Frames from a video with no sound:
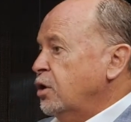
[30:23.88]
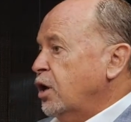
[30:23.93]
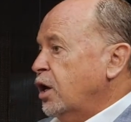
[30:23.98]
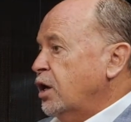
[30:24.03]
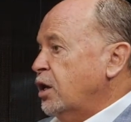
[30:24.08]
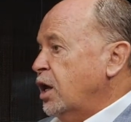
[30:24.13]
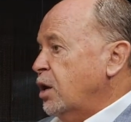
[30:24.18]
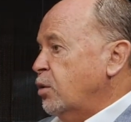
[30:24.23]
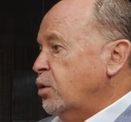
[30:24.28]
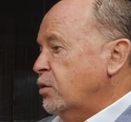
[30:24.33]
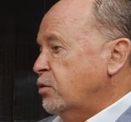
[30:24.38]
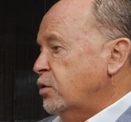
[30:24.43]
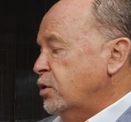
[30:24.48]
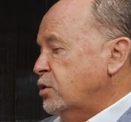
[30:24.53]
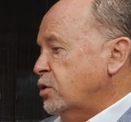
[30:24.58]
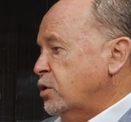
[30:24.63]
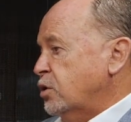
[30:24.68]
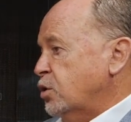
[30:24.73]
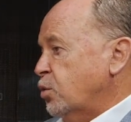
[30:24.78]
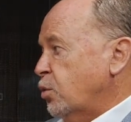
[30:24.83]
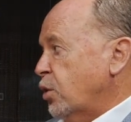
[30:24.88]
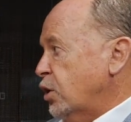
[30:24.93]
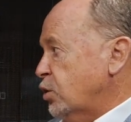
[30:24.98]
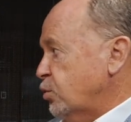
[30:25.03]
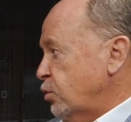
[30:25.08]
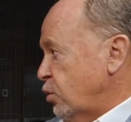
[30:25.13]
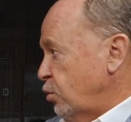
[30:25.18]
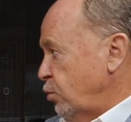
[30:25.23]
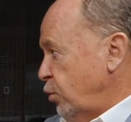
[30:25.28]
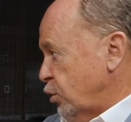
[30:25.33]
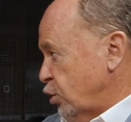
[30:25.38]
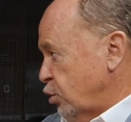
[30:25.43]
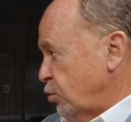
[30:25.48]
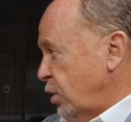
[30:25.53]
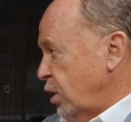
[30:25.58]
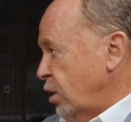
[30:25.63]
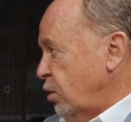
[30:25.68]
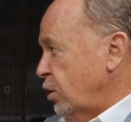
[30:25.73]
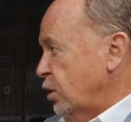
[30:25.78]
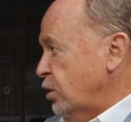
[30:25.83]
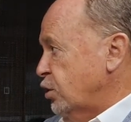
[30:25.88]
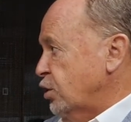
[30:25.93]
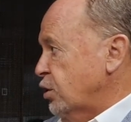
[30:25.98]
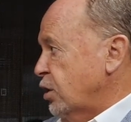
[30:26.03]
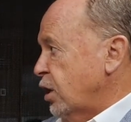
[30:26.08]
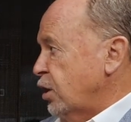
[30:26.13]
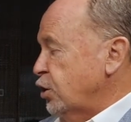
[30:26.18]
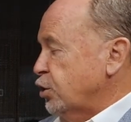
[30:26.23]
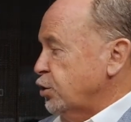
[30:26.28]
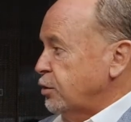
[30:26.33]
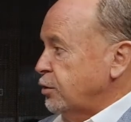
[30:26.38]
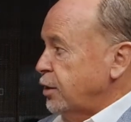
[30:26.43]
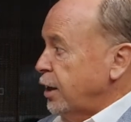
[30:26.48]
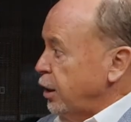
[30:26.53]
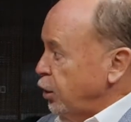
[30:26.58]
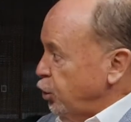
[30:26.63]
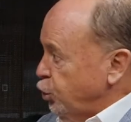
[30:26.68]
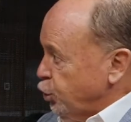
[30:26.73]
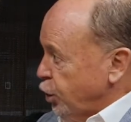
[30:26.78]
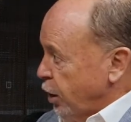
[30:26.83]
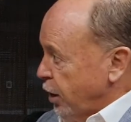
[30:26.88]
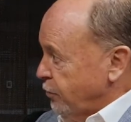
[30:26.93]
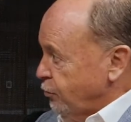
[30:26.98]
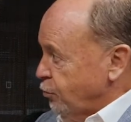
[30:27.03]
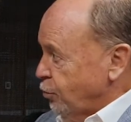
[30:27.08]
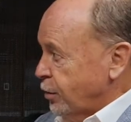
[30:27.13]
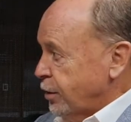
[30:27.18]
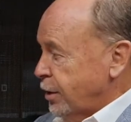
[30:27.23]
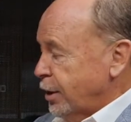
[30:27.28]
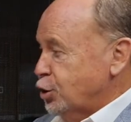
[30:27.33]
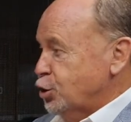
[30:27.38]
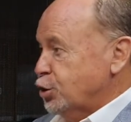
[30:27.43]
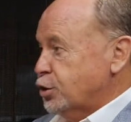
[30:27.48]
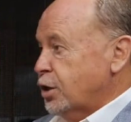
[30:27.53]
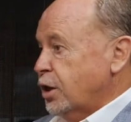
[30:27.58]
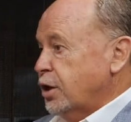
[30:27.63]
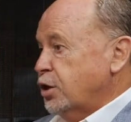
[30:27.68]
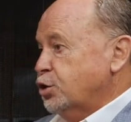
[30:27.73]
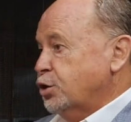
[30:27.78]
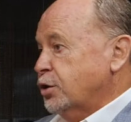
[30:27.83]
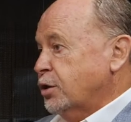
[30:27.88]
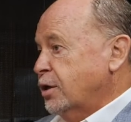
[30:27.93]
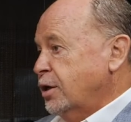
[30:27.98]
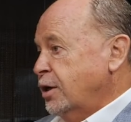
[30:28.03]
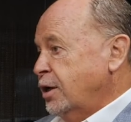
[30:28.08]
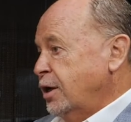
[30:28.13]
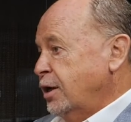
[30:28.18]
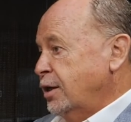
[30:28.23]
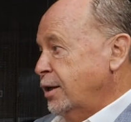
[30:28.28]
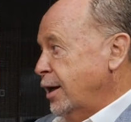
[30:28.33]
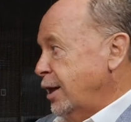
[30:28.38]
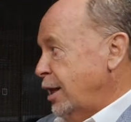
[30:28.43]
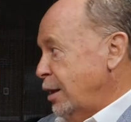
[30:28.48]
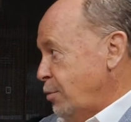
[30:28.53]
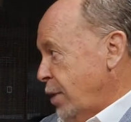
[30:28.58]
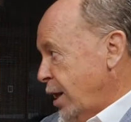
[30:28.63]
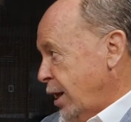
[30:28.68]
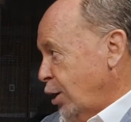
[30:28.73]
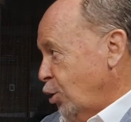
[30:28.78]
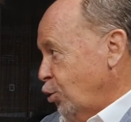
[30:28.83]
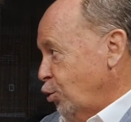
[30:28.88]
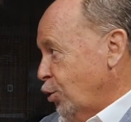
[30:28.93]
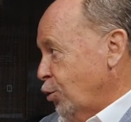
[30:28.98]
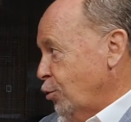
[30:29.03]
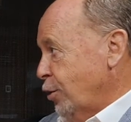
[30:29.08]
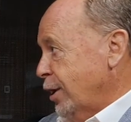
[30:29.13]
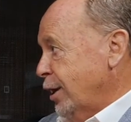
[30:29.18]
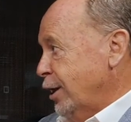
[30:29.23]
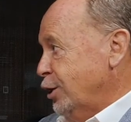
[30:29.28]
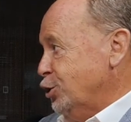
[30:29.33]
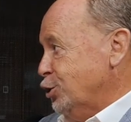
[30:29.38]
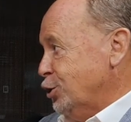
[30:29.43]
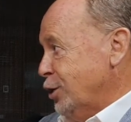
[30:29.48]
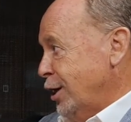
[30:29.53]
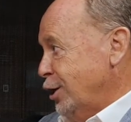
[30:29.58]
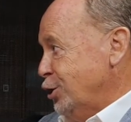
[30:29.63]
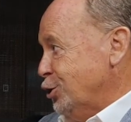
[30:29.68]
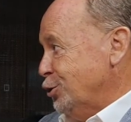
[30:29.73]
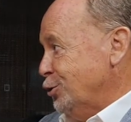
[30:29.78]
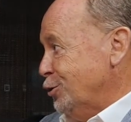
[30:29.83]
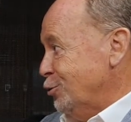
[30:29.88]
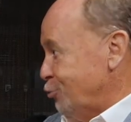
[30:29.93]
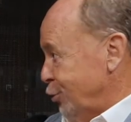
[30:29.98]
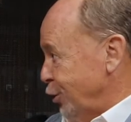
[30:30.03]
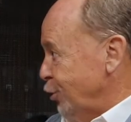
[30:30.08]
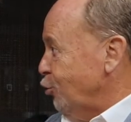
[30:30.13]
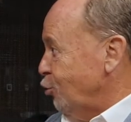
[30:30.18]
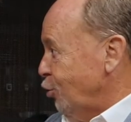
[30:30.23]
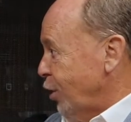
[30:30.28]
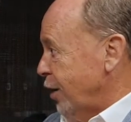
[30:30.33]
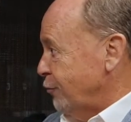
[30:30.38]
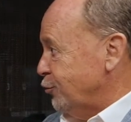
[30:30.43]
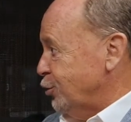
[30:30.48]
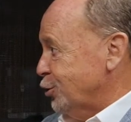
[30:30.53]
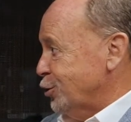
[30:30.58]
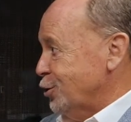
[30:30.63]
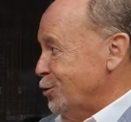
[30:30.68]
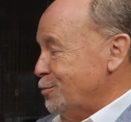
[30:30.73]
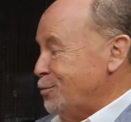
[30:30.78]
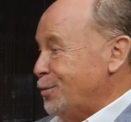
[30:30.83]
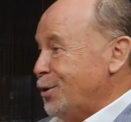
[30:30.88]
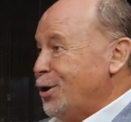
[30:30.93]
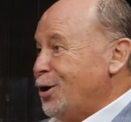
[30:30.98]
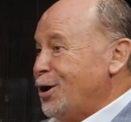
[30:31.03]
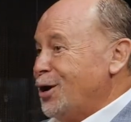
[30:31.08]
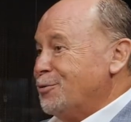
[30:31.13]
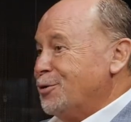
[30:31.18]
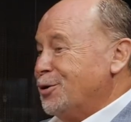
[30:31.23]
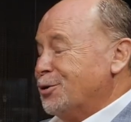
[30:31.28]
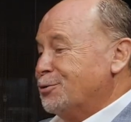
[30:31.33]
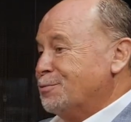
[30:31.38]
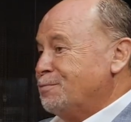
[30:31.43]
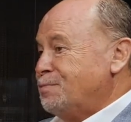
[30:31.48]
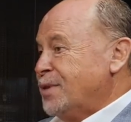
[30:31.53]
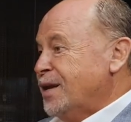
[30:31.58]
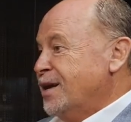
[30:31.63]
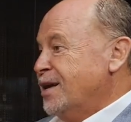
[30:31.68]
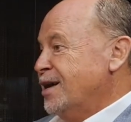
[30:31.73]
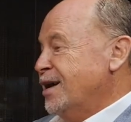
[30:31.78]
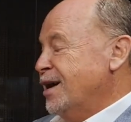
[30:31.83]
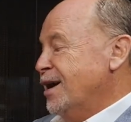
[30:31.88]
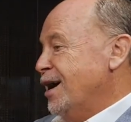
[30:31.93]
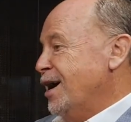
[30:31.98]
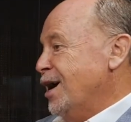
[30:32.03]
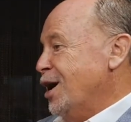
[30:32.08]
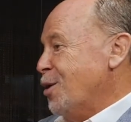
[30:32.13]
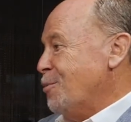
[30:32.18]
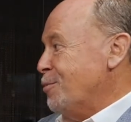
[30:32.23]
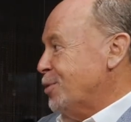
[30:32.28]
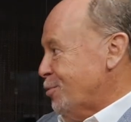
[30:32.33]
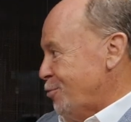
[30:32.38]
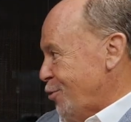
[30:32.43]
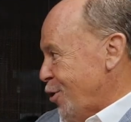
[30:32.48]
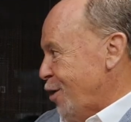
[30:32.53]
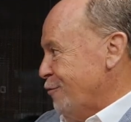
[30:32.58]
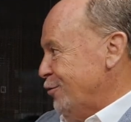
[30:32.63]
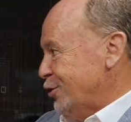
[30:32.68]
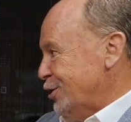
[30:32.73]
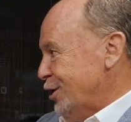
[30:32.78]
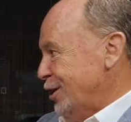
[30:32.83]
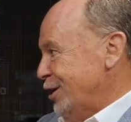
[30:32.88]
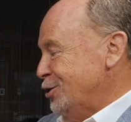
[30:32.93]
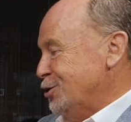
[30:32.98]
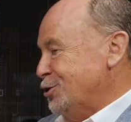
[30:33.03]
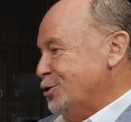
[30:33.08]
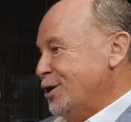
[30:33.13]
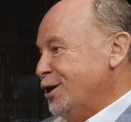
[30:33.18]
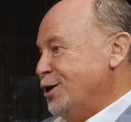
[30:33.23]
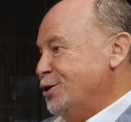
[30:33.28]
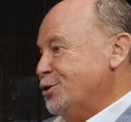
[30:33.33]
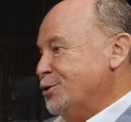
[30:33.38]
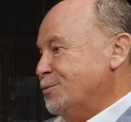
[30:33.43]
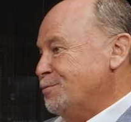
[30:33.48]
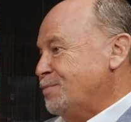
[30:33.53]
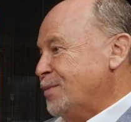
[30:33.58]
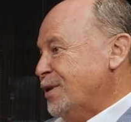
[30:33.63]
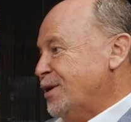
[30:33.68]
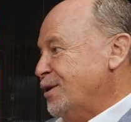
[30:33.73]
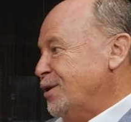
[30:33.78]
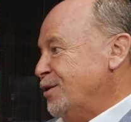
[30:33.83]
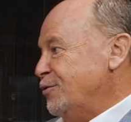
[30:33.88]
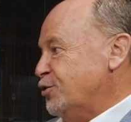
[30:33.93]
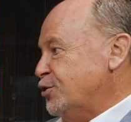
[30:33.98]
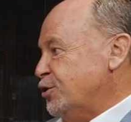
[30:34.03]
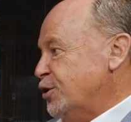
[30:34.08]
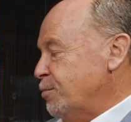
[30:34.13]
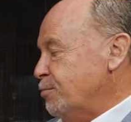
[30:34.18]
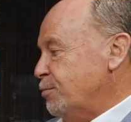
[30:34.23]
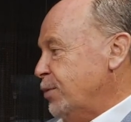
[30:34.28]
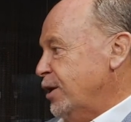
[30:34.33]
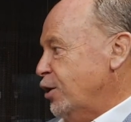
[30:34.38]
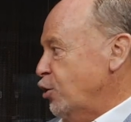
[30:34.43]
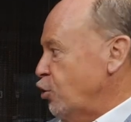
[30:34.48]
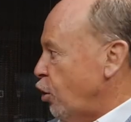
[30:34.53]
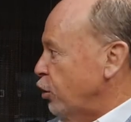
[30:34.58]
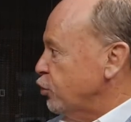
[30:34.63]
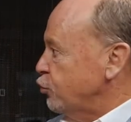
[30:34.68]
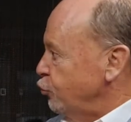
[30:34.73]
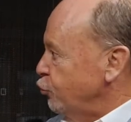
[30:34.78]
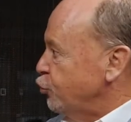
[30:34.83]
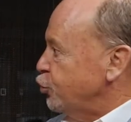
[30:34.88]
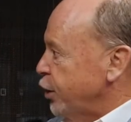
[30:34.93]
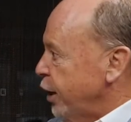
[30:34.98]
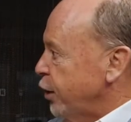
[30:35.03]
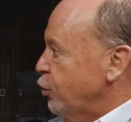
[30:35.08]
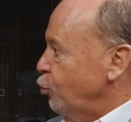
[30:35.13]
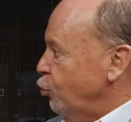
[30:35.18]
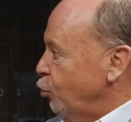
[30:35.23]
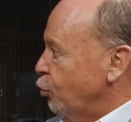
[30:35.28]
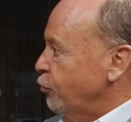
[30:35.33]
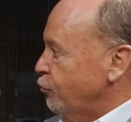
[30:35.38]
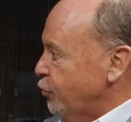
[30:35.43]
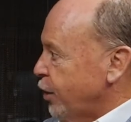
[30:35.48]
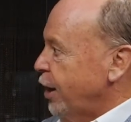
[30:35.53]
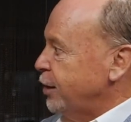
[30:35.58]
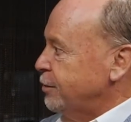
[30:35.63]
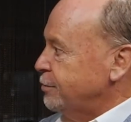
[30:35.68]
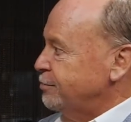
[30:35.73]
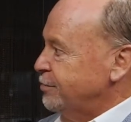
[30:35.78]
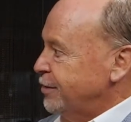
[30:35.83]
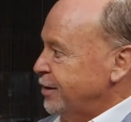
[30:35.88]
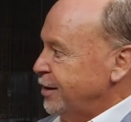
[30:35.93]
And now we have this situation with the whistleblower legislation, the anti-slavery legislation, the anti-money laundering legislation that we all have to comply with, the privacy legislation. You've simply got to check all of that